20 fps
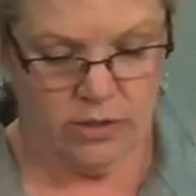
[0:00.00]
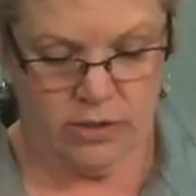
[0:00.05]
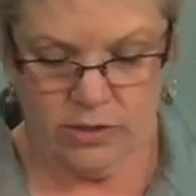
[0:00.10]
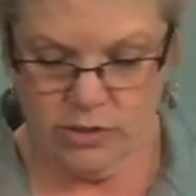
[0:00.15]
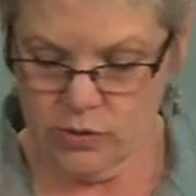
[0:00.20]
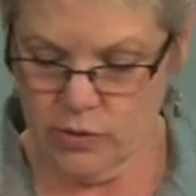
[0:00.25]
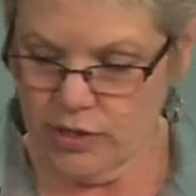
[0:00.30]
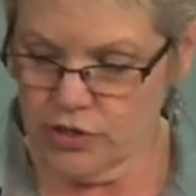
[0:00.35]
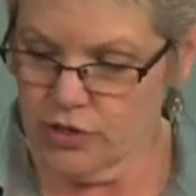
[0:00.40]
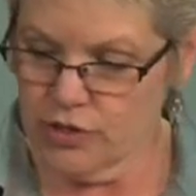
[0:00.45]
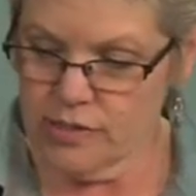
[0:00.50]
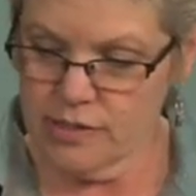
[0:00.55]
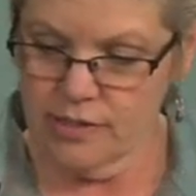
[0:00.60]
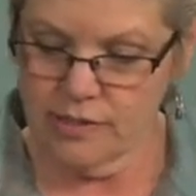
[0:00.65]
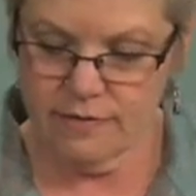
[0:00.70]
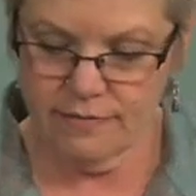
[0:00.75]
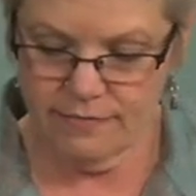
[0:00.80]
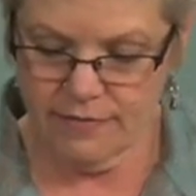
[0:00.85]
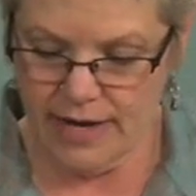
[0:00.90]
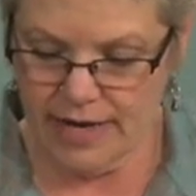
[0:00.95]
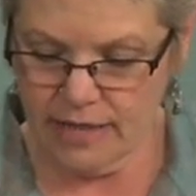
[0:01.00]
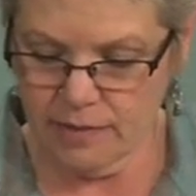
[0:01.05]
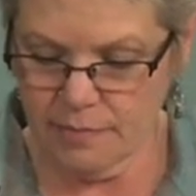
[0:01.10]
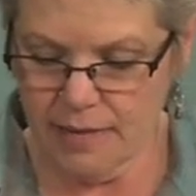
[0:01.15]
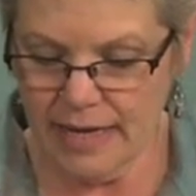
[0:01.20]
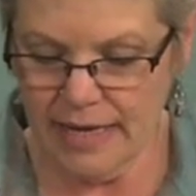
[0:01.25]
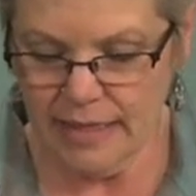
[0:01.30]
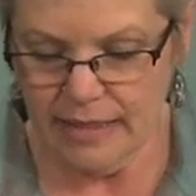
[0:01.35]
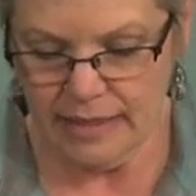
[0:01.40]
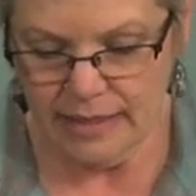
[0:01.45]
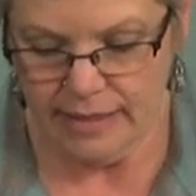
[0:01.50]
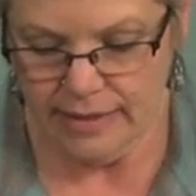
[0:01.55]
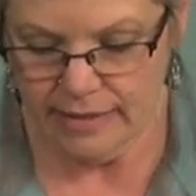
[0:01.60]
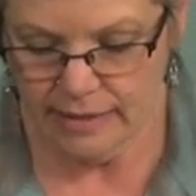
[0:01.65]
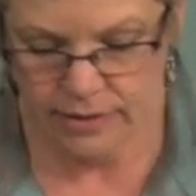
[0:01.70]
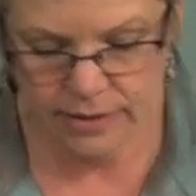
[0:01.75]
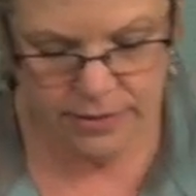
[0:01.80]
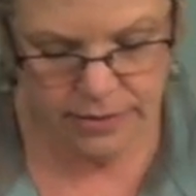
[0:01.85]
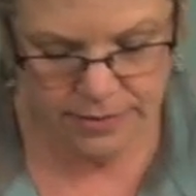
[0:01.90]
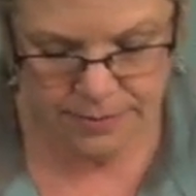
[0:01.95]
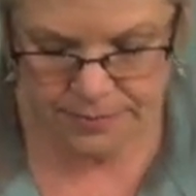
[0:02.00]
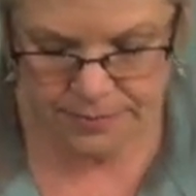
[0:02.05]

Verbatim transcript: So I just need to find my end